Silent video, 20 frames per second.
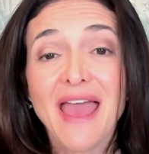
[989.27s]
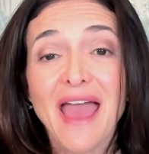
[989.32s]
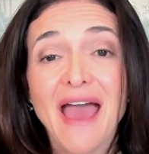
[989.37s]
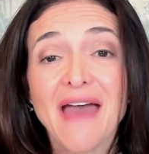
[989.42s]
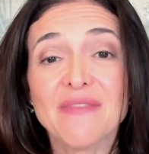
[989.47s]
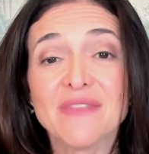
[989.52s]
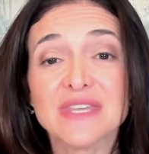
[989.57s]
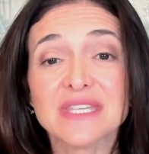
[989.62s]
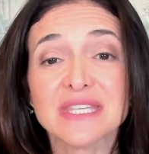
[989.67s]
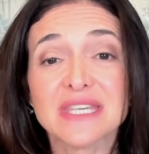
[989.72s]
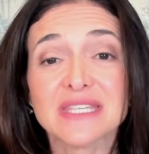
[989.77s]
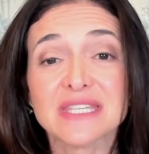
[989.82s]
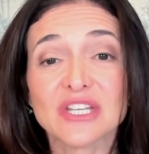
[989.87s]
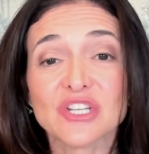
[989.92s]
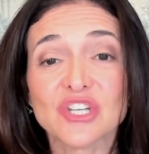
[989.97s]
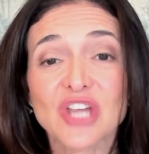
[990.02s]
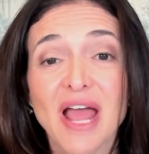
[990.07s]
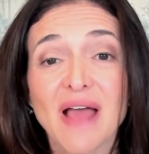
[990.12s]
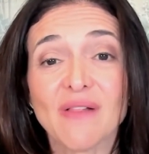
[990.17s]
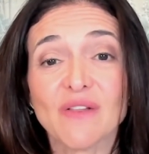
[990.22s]
And this is a
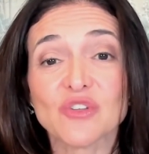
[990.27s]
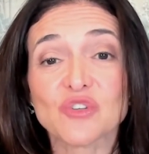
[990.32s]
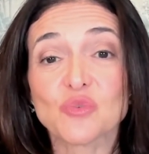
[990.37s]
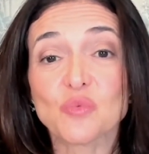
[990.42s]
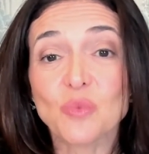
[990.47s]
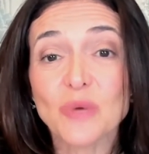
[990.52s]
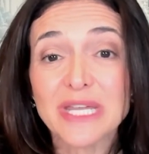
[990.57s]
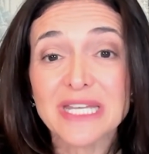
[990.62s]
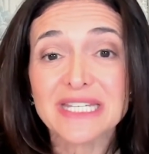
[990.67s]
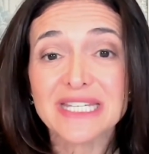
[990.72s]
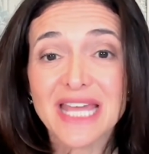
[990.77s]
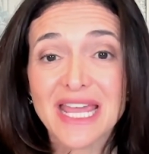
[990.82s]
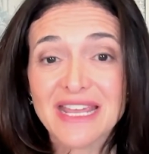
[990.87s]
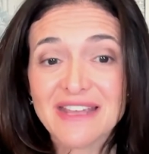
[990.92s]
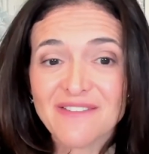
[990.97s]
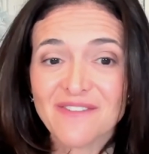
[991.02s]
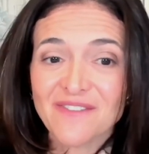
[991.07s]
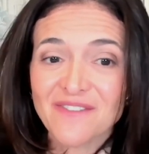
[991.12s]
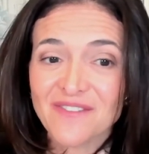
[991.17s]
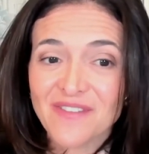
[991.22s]
challenge we
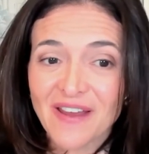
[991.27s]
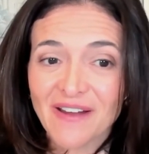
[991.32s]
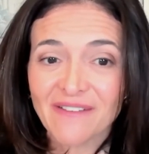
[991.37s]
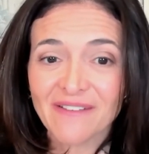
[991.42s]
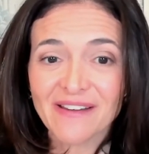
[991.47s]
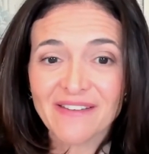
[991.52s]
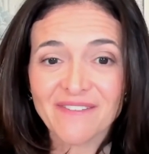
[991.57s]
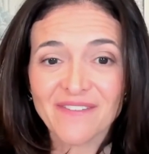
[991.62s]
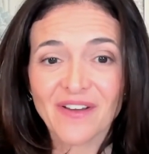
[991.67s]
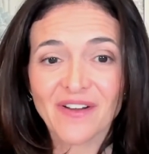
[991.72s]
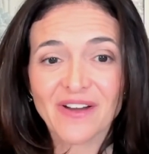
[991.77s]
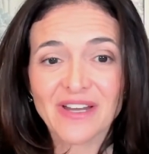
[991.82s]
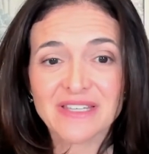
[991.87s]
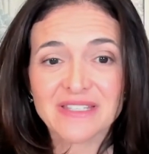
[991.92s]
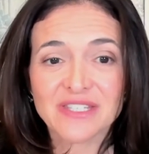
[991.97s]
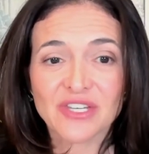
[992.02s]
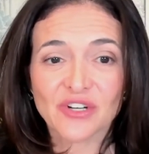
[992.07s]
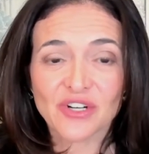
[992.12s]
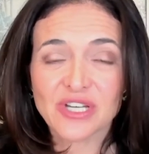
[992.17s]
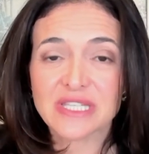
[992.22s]
take very, very
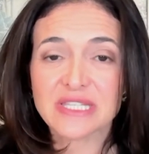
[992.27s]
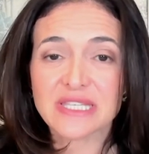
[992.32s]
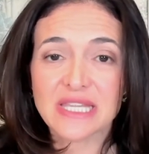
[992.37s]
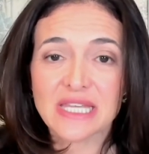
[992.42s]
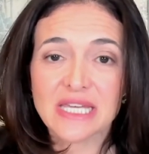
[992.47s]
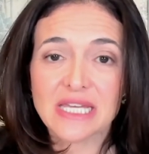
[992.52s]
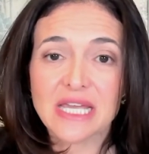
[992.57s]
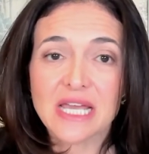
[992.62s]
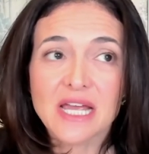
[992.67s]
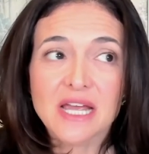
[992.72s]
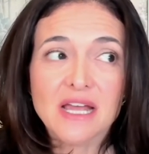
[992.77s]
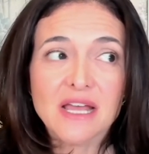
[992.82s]
seriously.